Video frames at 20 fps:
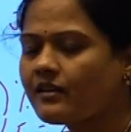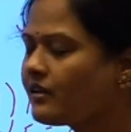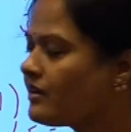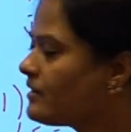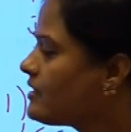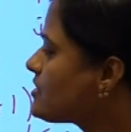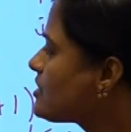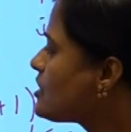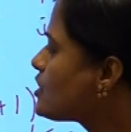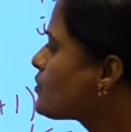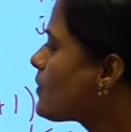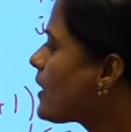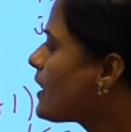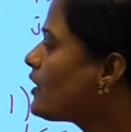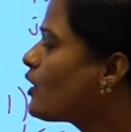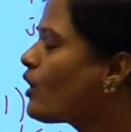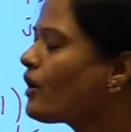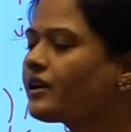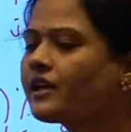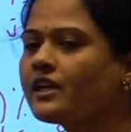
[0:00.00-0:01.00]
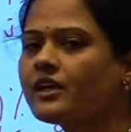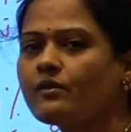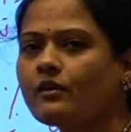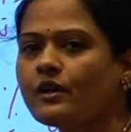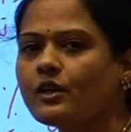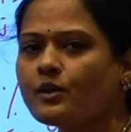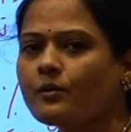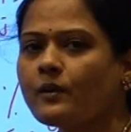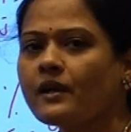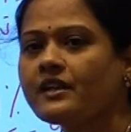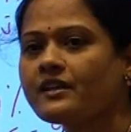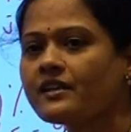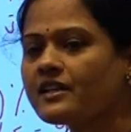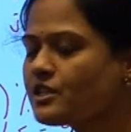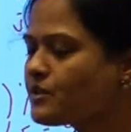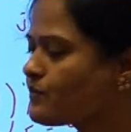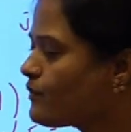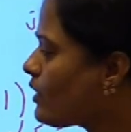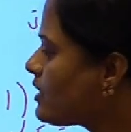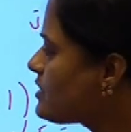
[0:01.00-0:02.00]
this is 1 not equal to 1, it
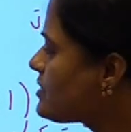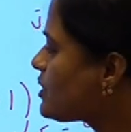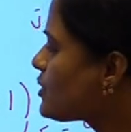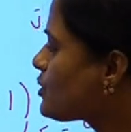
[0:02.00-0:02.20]
is false, it